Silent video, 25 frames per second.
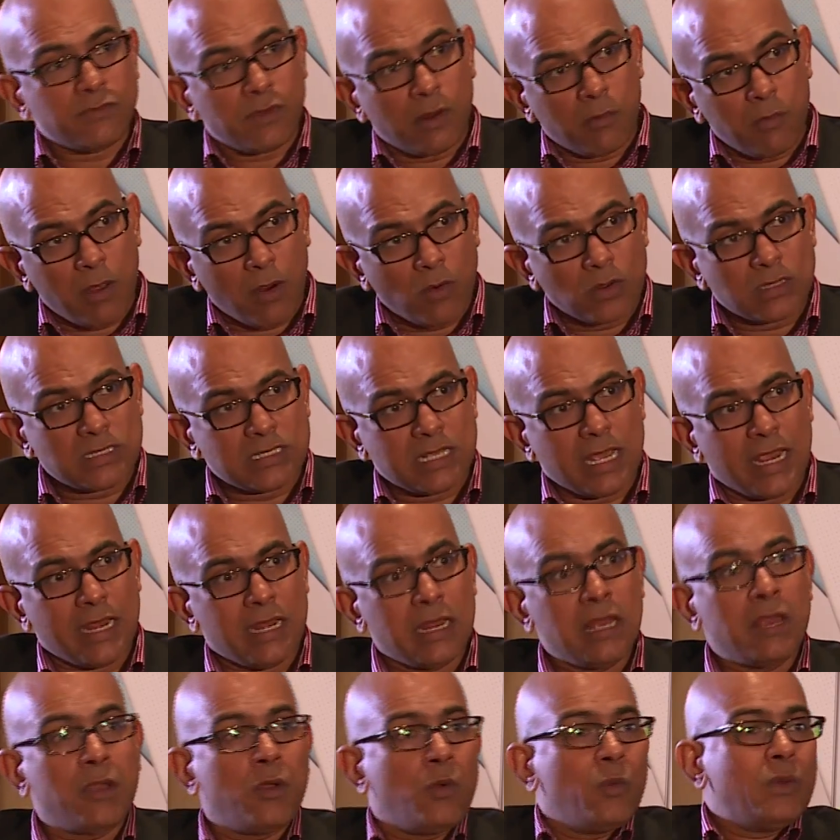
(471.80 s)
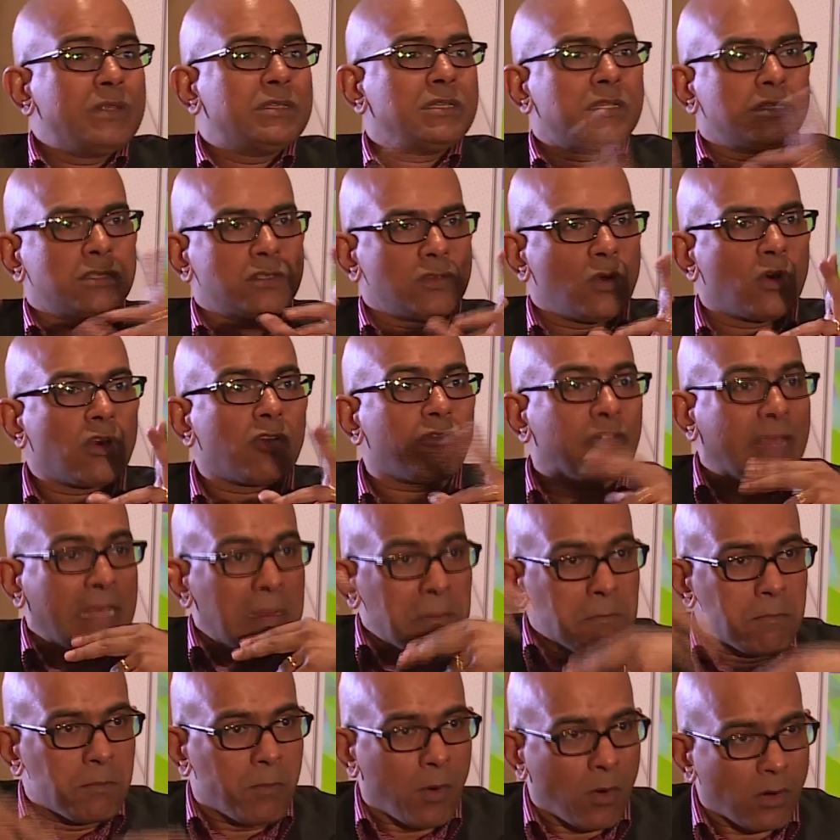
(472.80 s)
from outside, yes, which is sort of
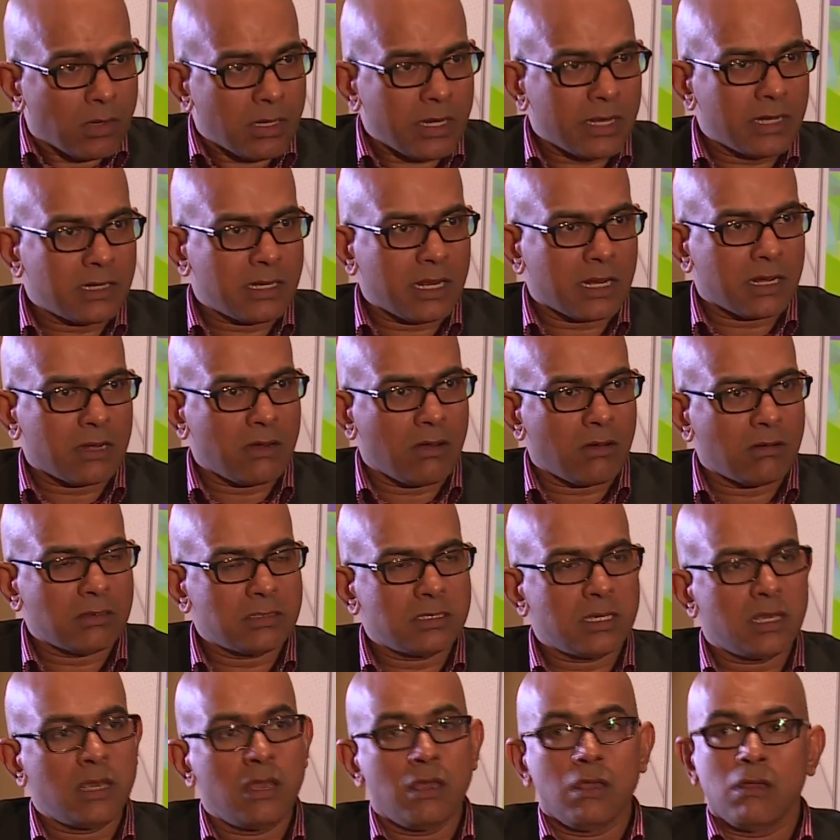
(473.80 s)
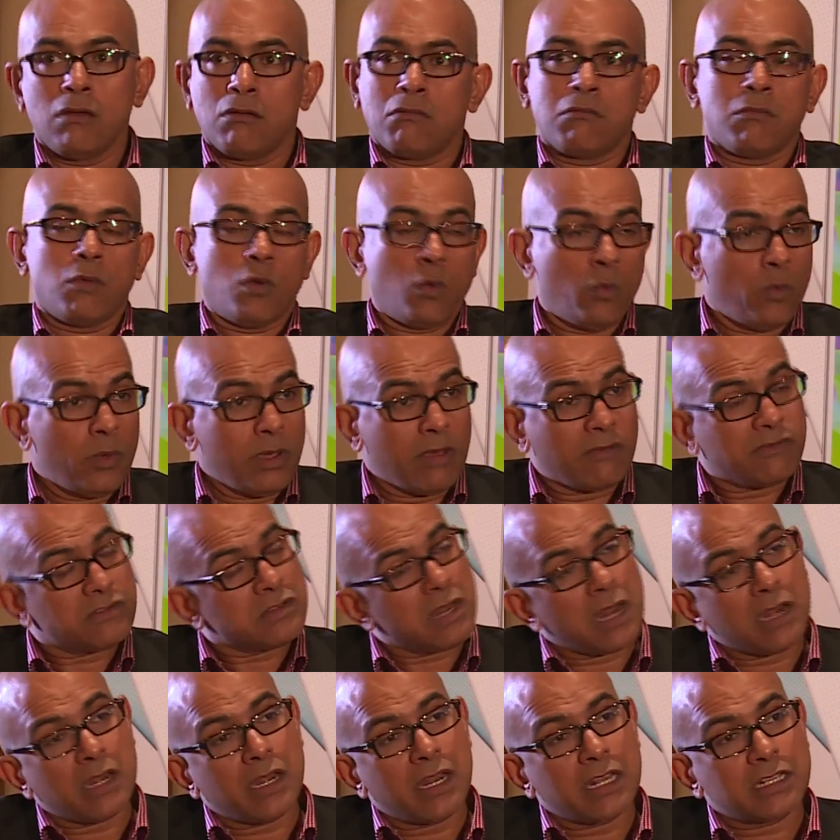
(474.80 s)
importing technology, we have
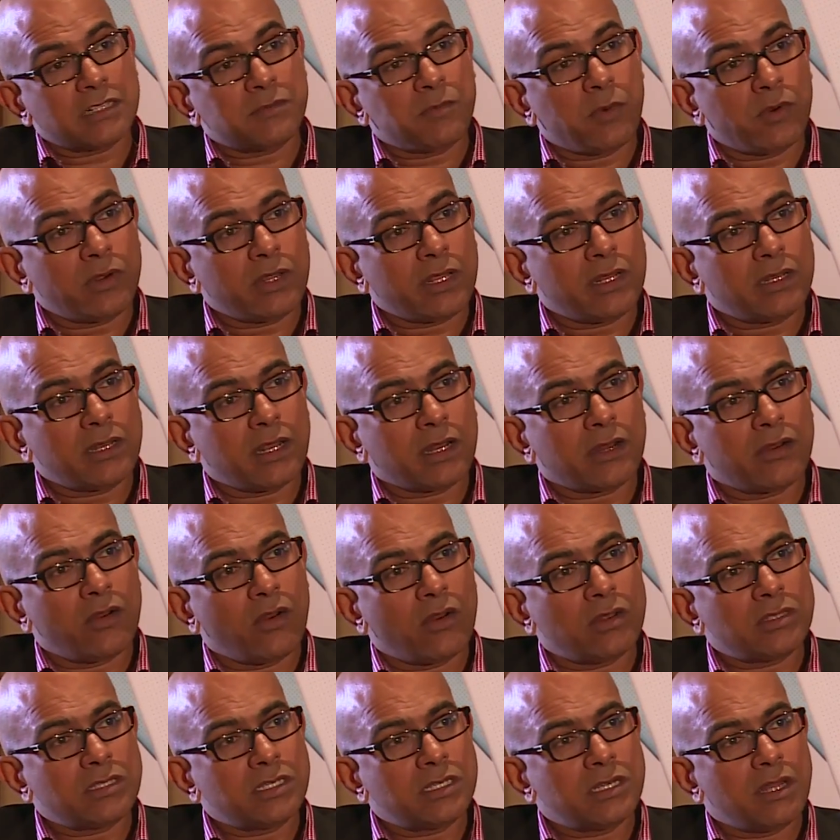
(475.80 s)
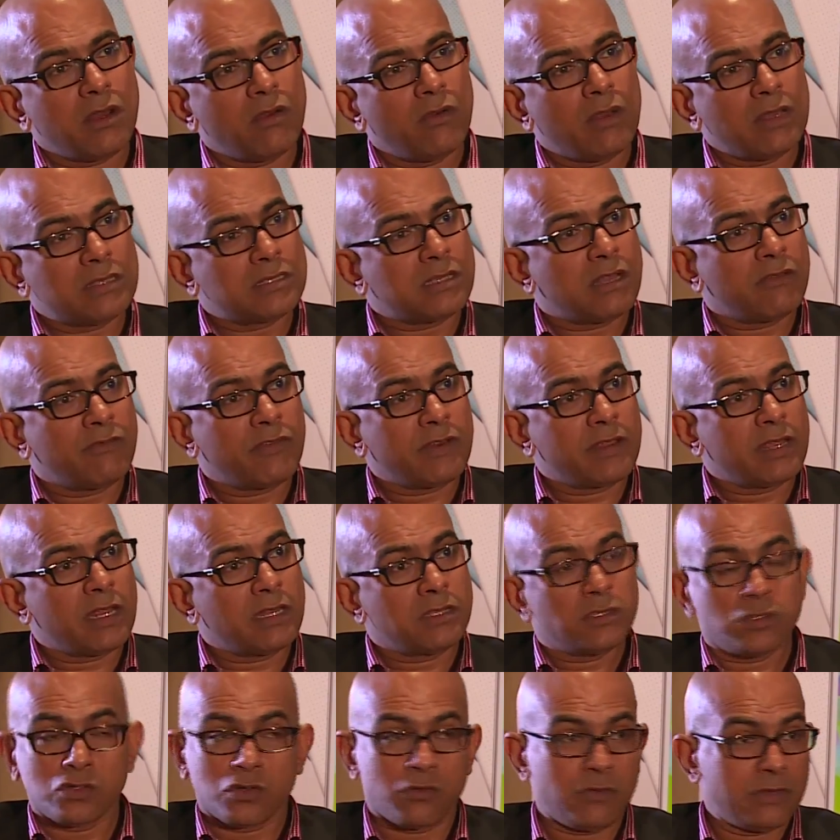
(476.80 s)
started exporting technology now as
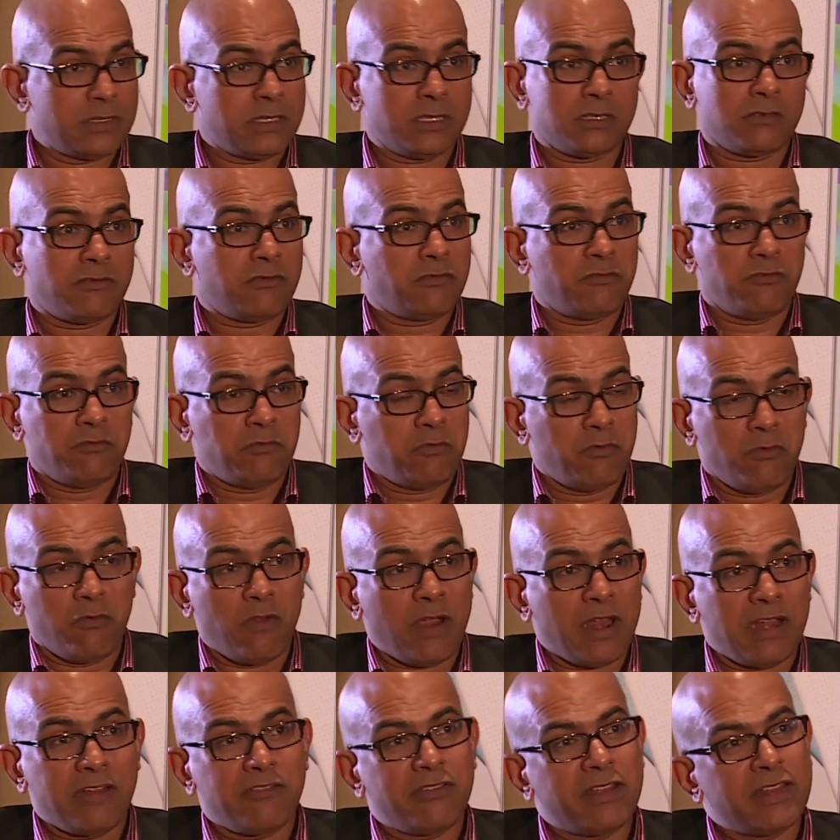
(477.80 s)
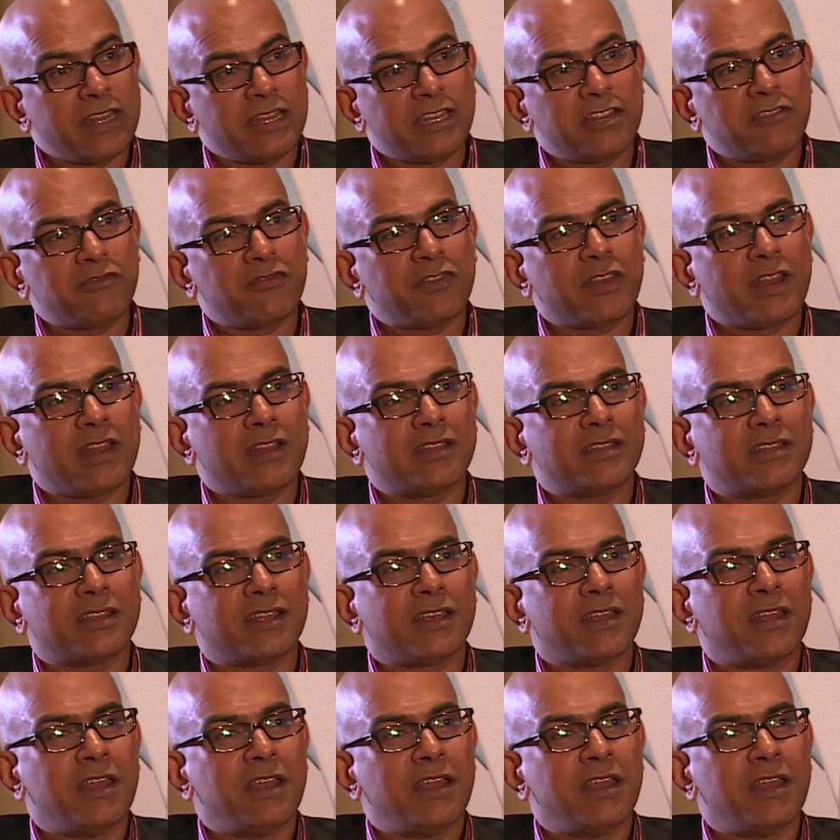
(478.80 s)
Africans, so which is very, very different